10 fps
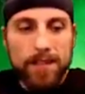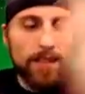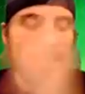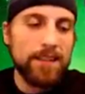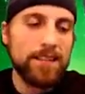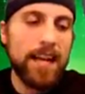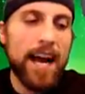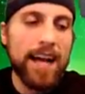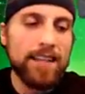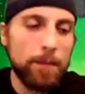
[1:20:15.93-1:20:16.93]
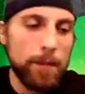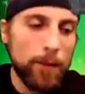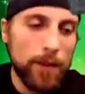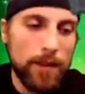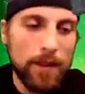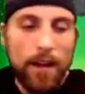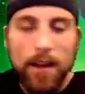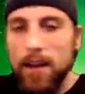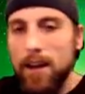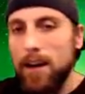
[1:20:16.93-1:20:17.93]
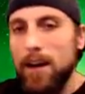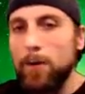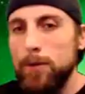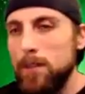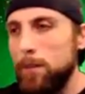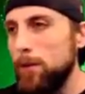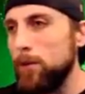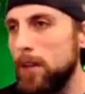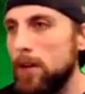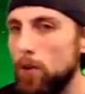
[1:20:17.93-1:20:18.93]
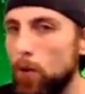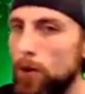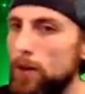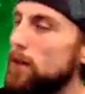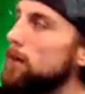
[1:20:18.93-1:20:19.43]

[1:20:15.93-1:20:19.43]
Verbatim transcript: into the sky to be with, uh, to be with their Lord.